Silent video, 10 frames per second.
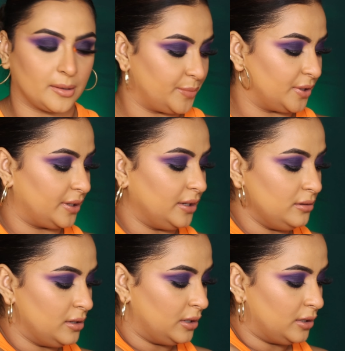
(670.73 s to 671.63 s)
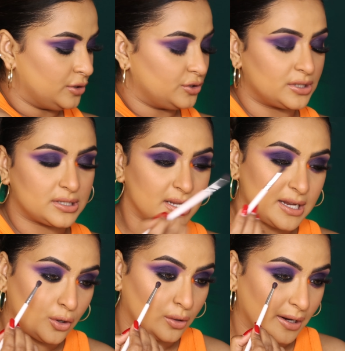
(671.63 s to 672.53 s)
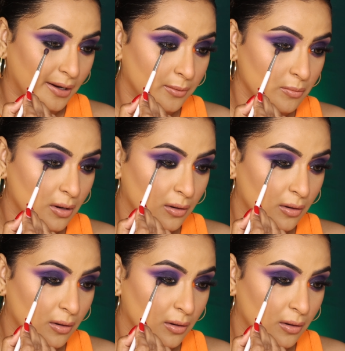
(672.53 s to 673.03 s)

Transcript: appearing. Just take your time,